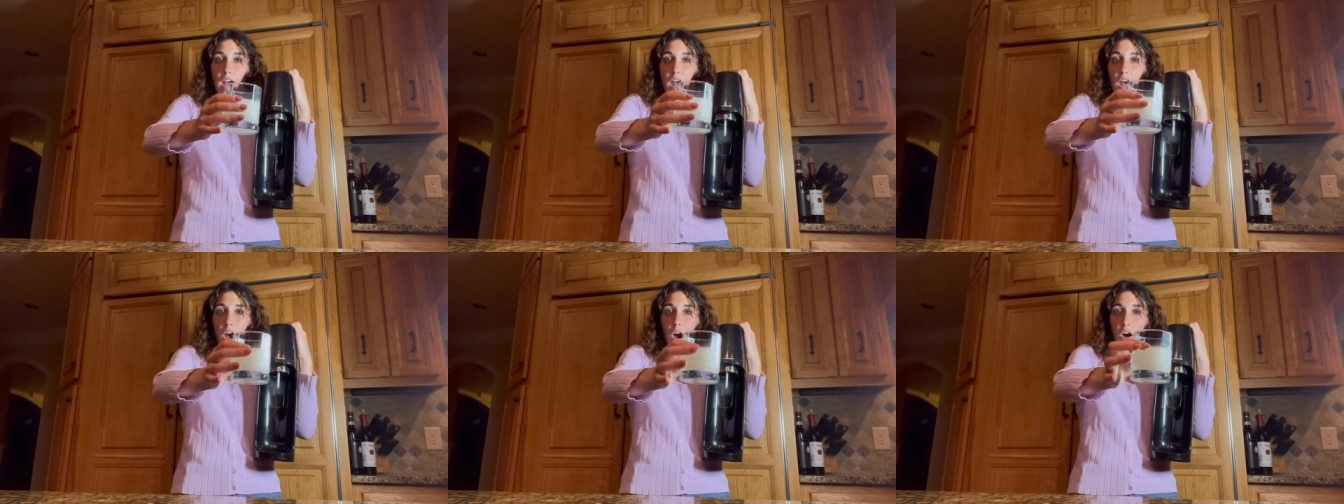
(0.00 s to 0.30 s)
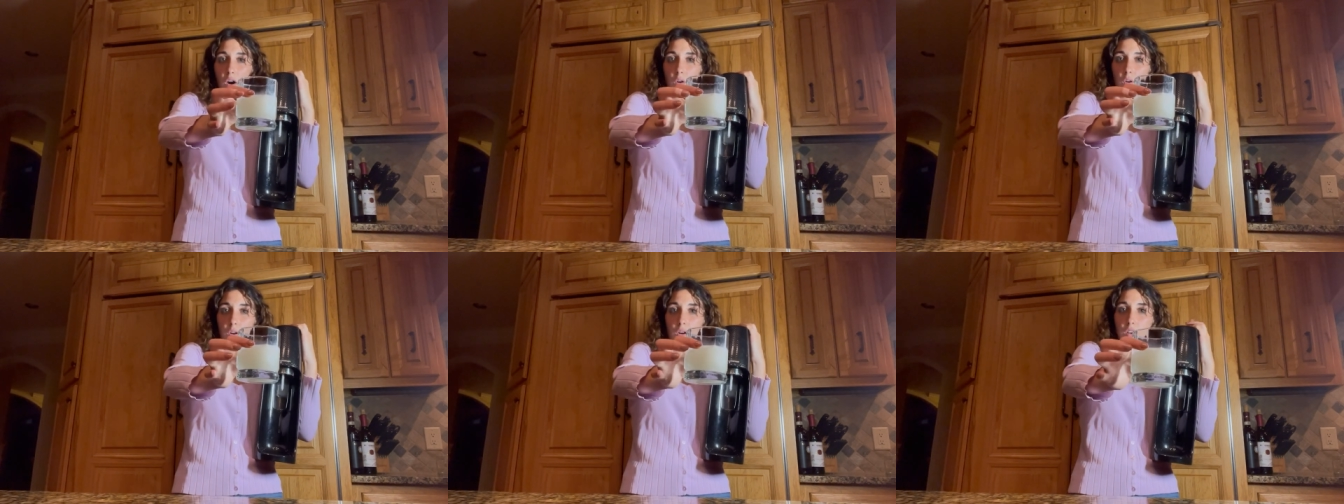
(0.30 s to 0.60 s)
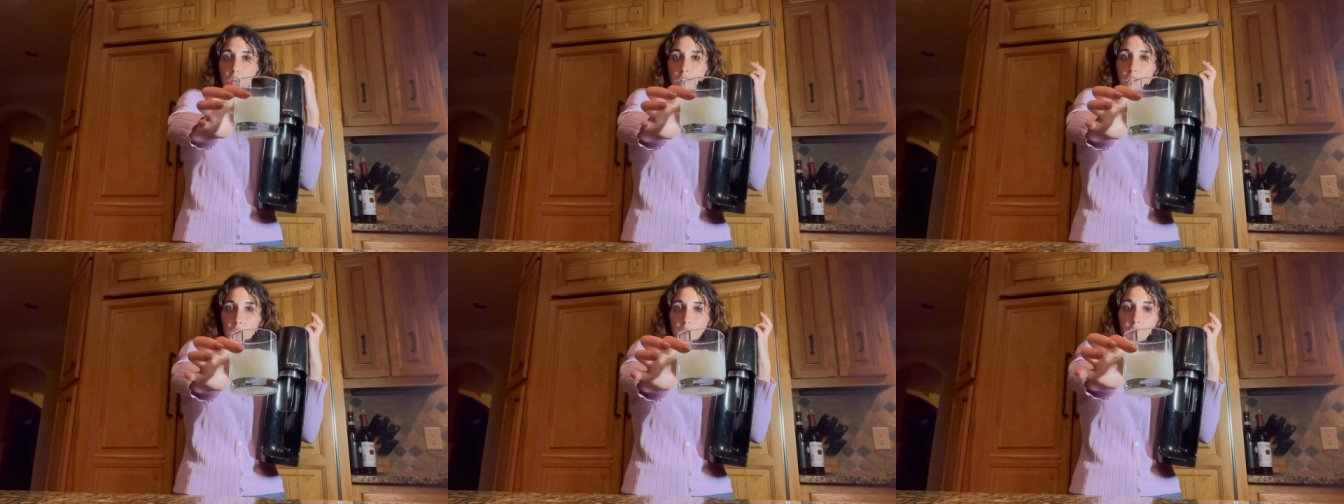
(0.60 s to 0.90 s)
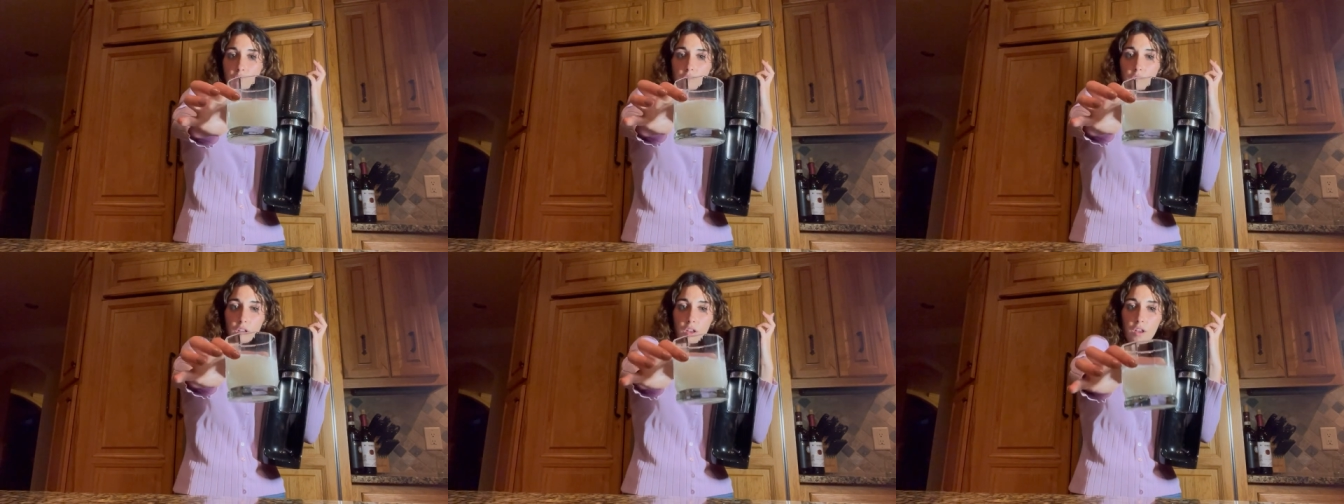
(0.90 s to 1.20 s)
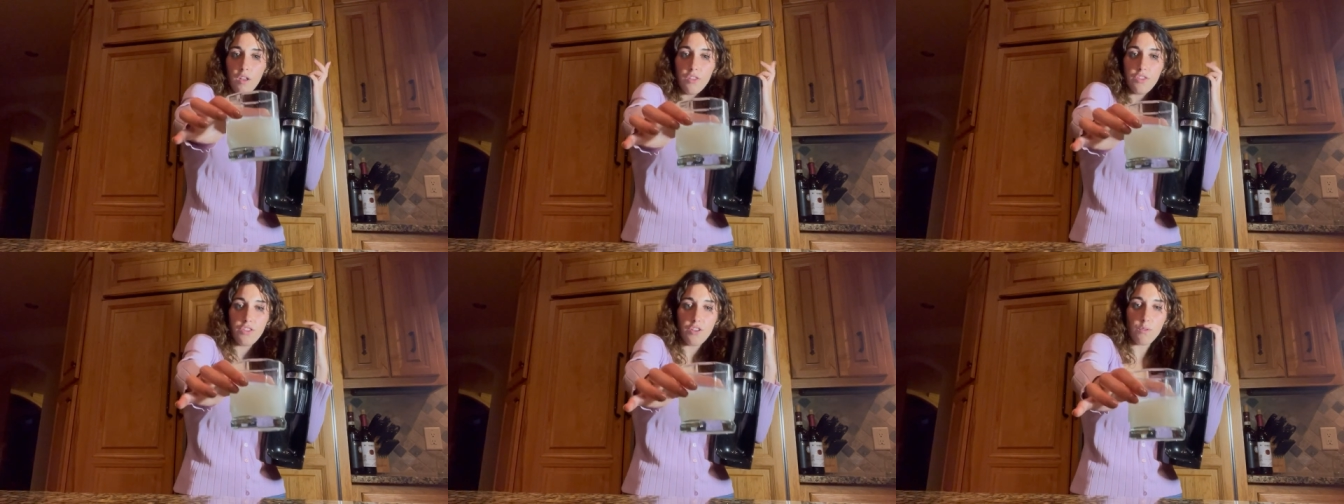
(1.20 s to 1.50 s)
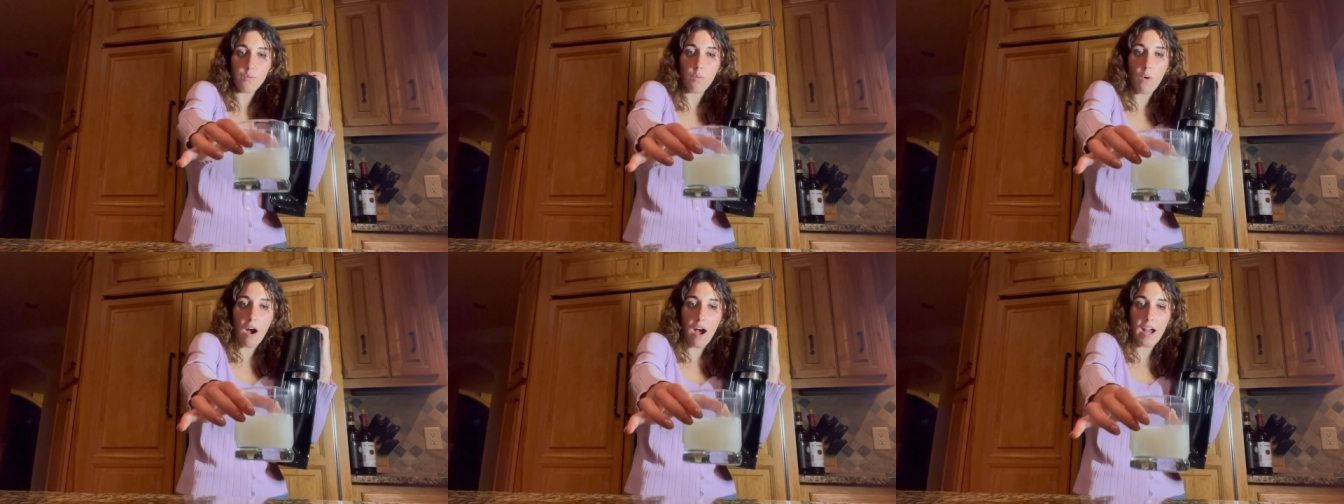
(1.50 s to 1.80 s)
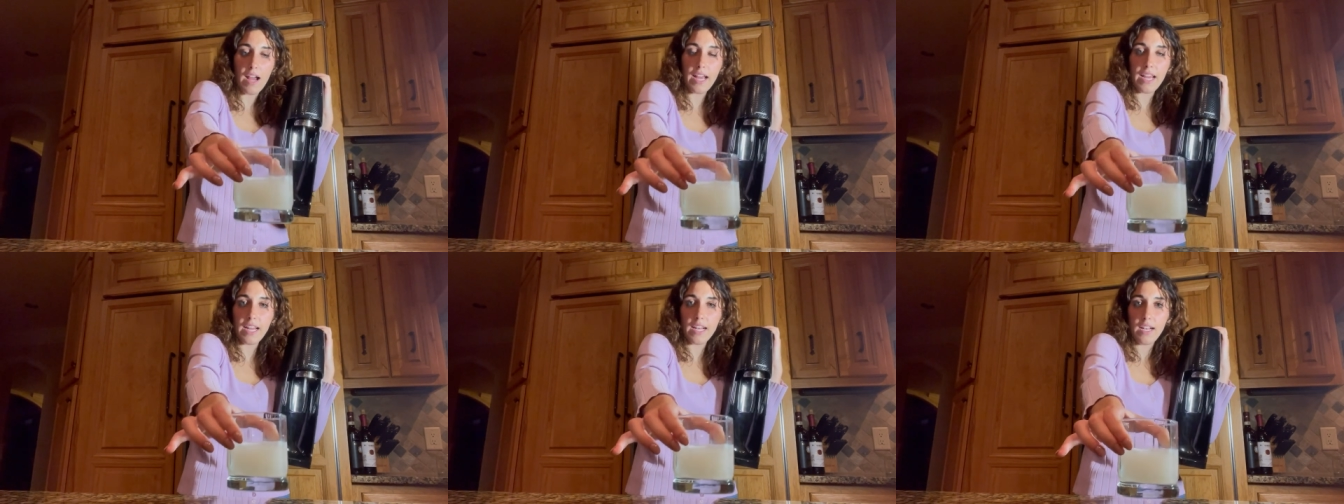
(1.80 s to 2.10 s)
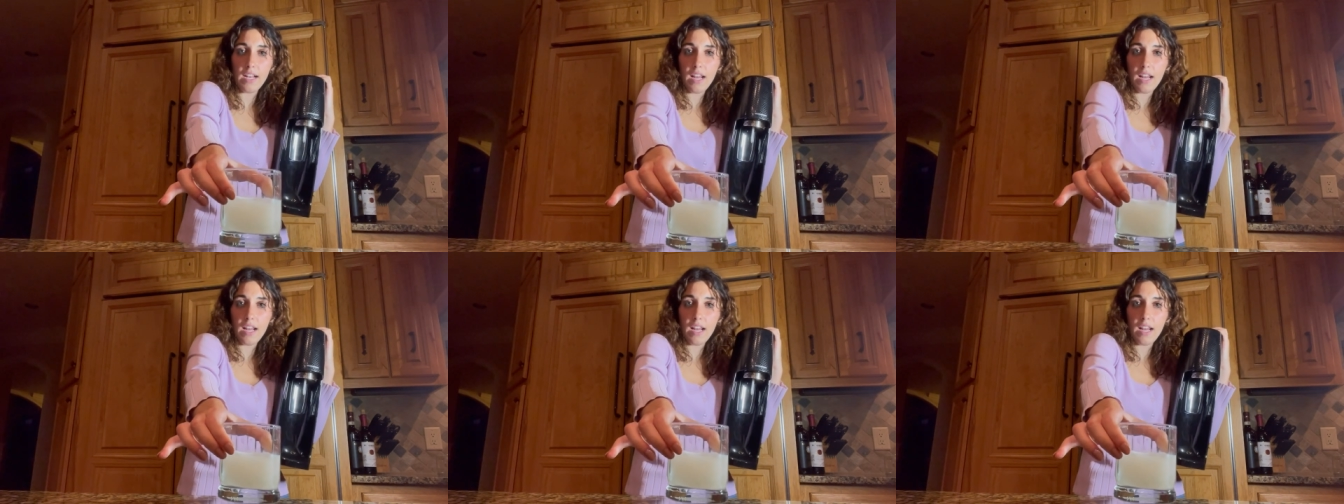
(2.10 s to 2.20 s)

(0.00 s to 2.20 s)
Now, the wine